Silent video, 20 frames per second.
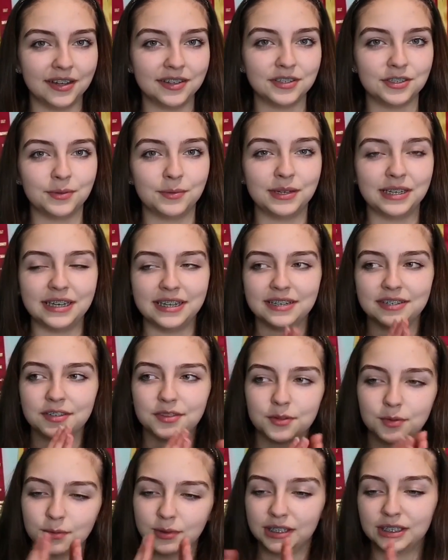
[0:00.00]
doing it
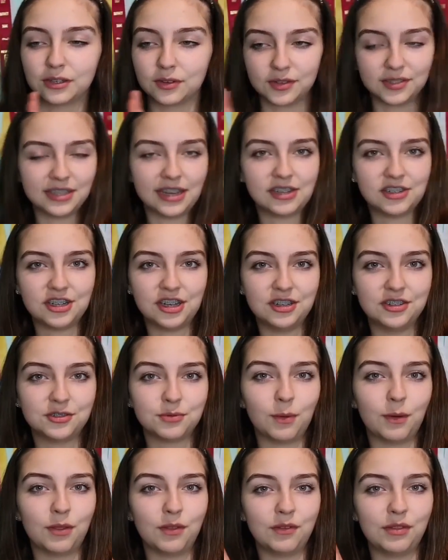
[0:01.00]
through little sessions
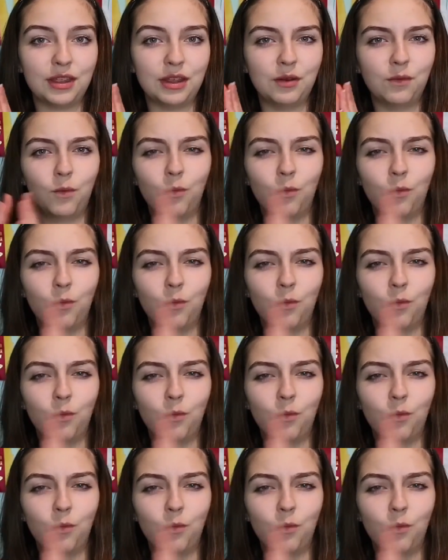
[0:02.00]
rather than